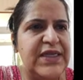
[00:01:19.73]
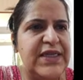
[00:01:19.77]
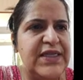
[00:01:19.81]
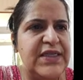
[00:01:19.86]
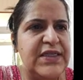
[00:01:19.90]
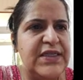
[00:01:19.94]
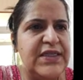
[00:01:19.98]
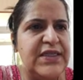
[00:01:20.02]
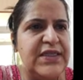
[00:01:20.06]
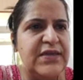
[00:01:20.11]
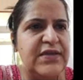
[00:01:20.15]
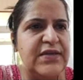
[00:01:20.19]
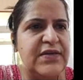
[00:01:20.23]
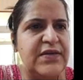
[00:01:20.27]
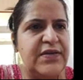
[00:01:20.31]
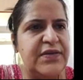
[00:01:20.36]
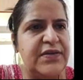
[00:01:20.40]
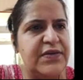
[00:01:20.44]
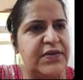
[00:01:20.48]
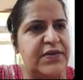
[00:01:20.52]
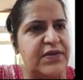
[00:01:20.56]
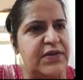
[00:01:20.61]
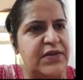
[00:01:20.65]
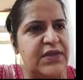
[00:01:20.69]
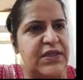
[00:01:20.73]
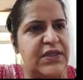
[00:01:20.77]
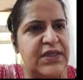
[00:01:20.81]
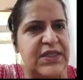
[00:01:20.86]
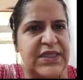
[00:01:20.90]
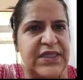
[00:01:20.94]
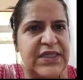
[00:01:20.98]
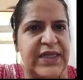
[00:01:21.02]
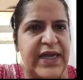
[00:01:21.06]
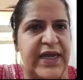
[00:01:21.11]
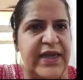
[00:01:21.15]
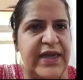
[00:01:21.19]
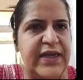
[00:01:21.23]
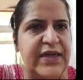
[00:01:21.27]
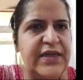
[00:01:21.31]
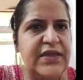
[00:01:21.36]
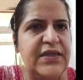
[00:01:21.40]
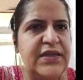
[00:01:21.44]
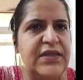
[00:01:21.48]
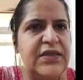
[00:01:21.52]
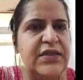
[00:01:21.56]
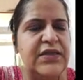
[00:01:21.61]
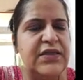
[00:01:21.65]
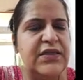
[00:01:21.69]
is
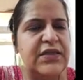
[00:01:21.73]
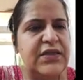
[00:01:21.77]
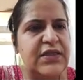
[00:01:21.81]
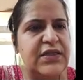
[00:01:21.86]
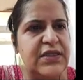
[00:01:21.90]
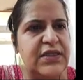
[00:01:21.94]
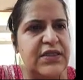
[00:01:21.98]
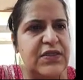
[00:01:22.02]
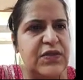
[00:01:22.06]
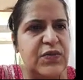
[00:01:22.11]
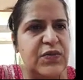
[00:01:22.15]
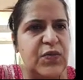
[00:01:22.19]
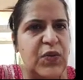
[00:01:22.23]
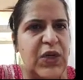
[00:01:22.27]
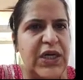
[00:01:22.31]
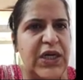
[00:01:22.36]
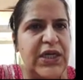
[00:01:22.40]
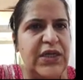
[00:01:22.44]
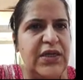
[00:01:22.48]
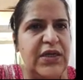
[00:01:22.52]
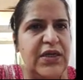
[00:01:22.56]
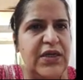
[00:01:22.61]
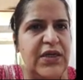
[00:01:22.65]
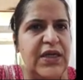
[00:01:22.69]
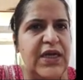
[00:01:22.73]
stagnant, it's 1.